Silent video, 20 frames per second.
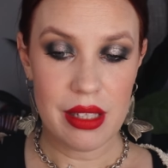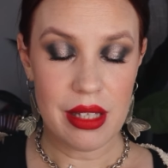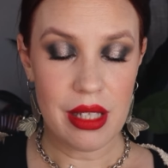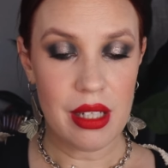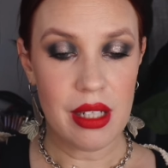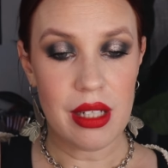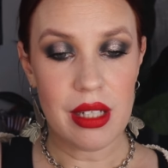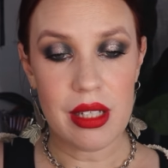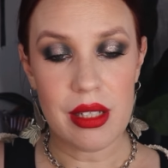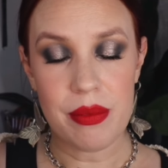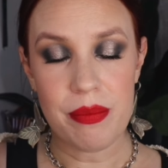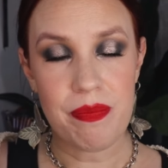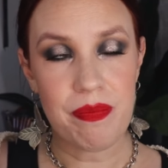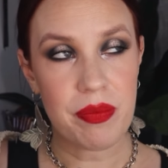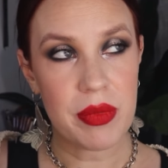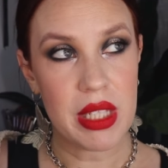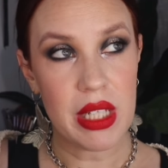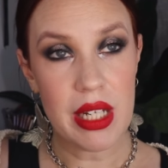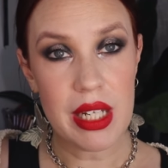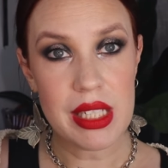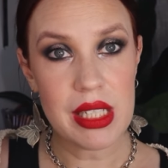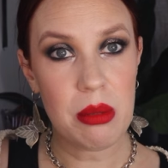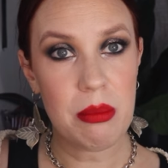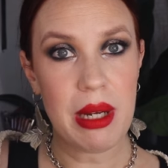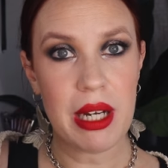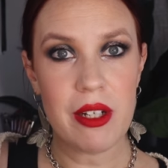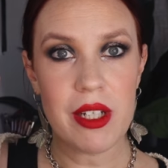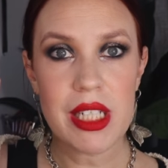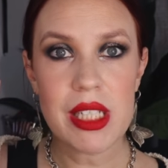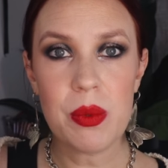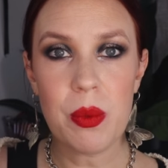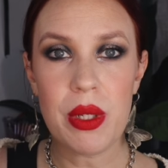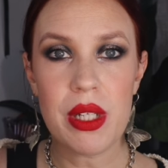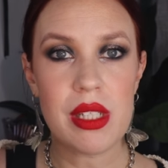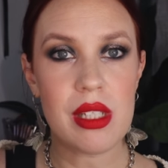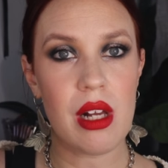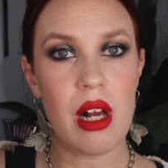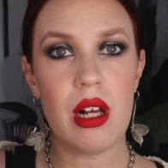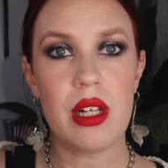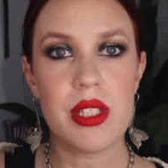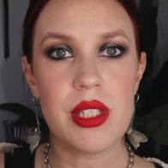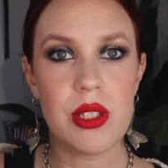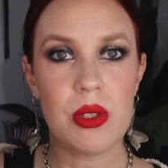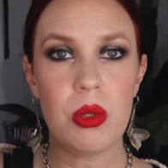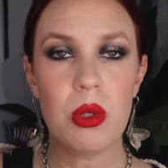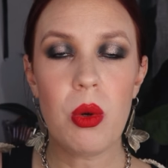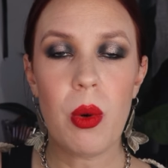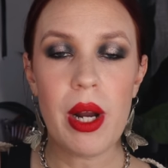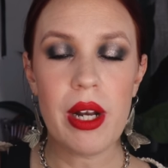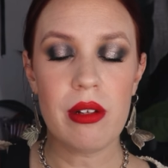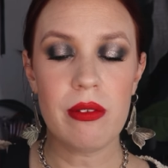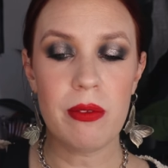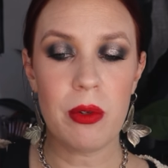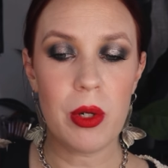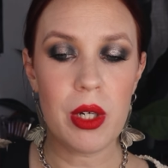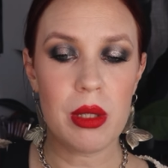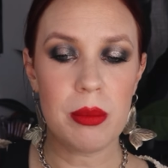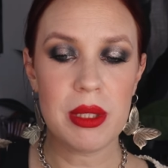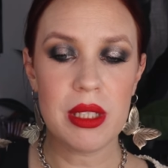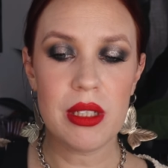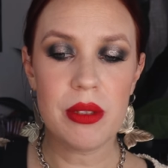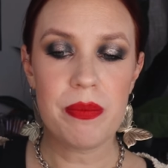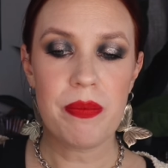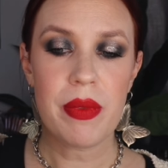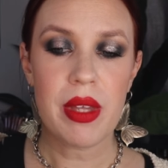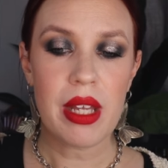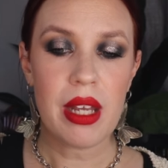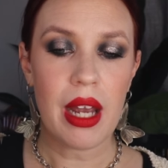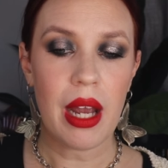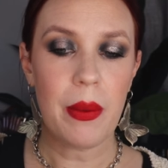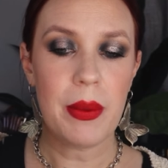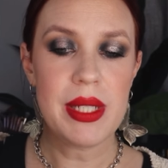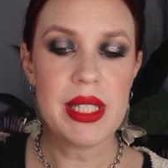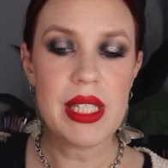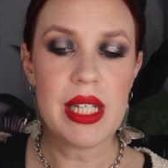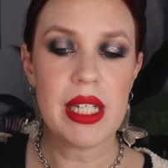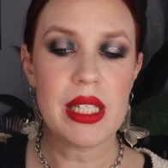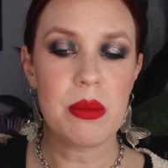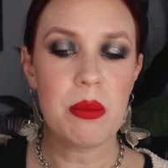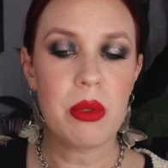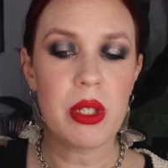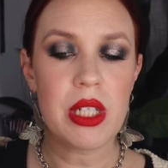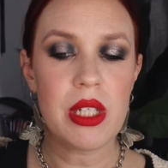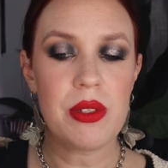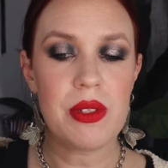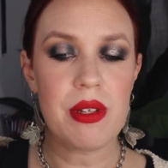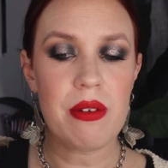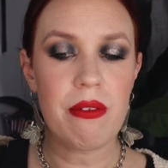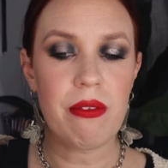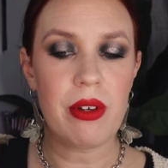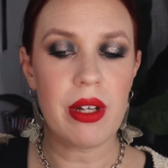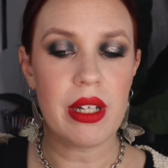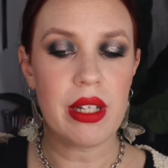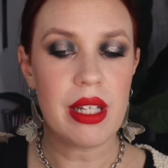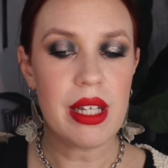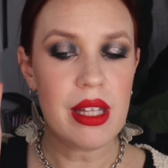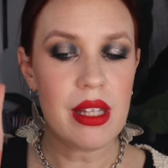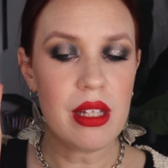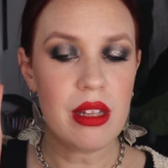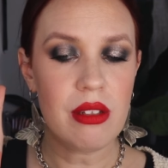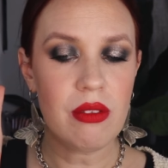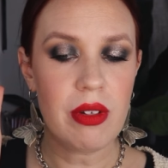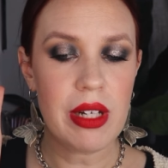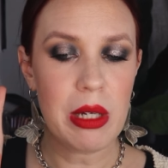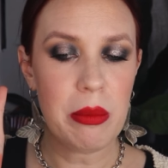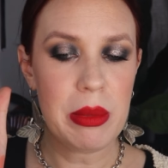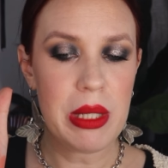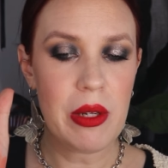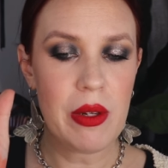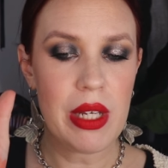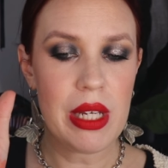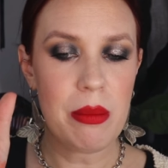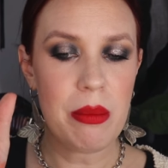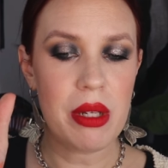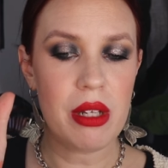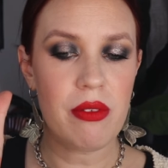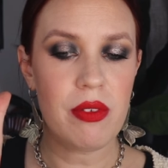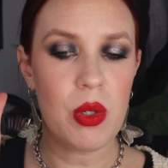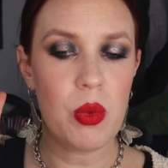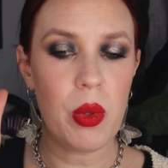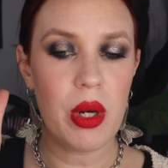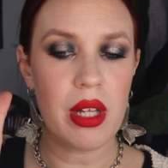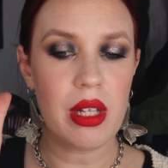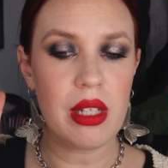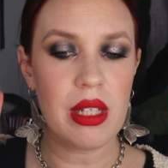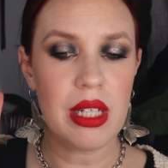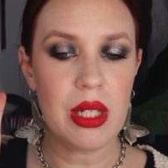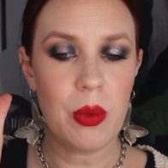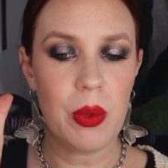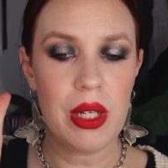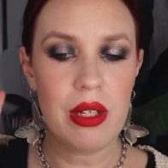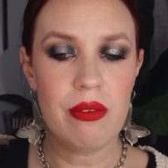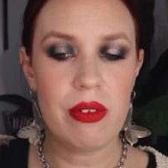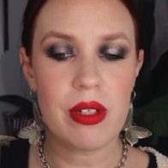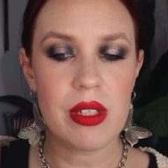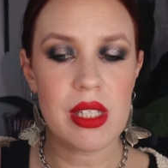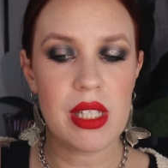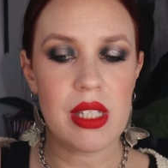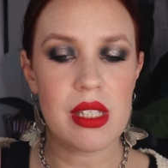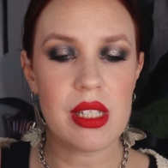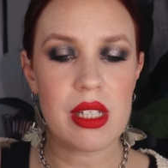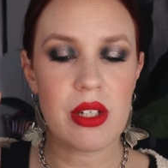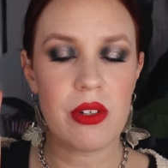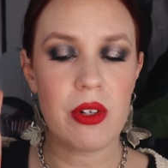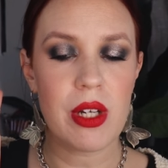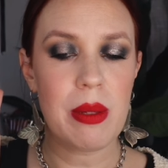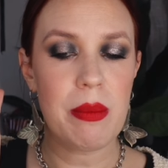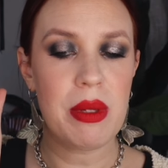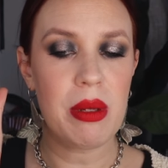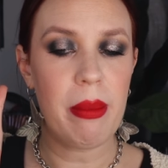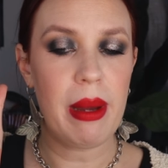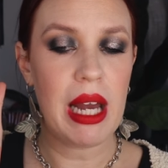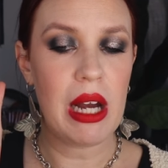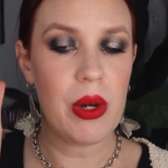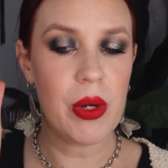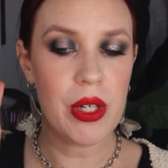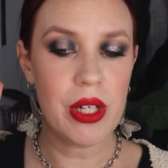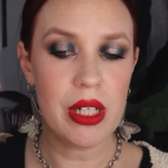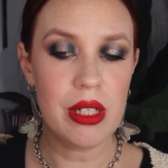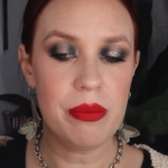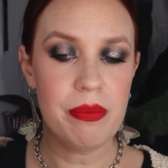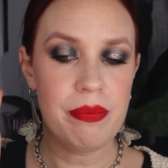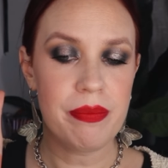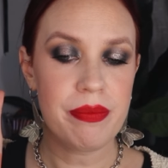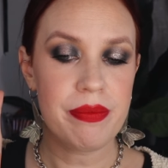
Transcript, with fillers: The Danessa Myricks one is also quite affordable. I would say it's more user-friendly than the Rare Beauty, but if you want a liquid versus a cream to powder,